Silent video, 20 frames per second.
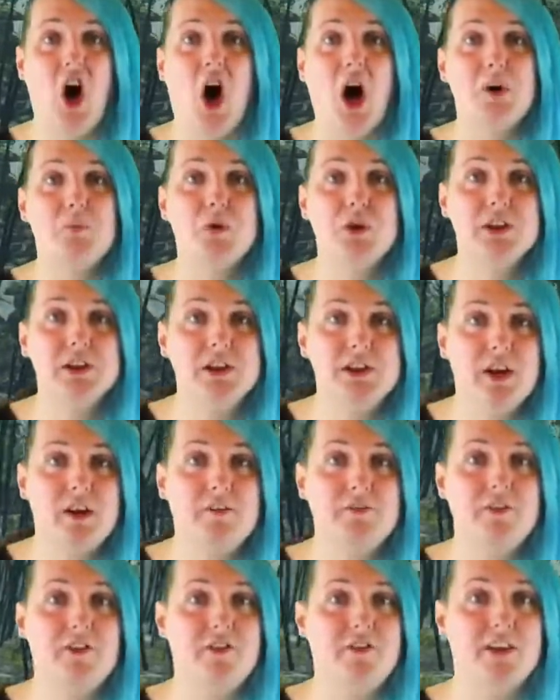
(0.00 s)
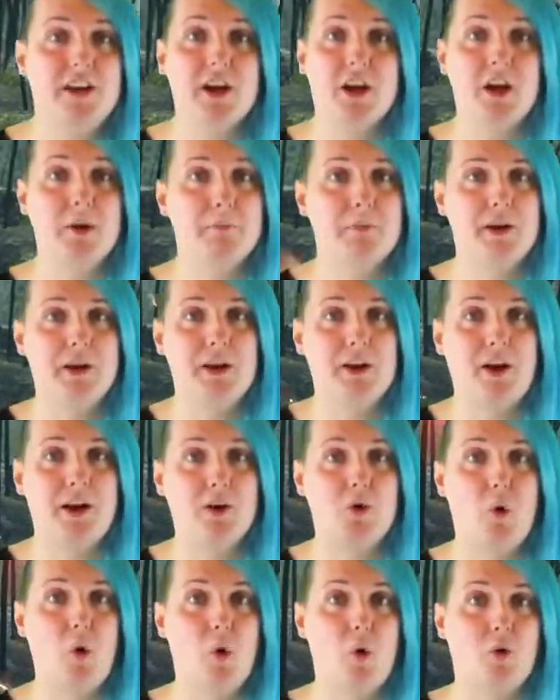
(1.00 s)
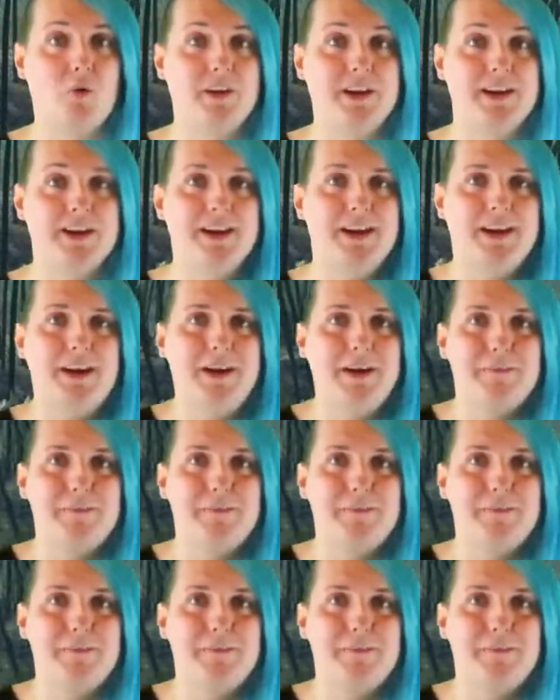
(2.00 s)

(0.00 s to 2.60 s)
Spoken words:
I would love to see a company like Hori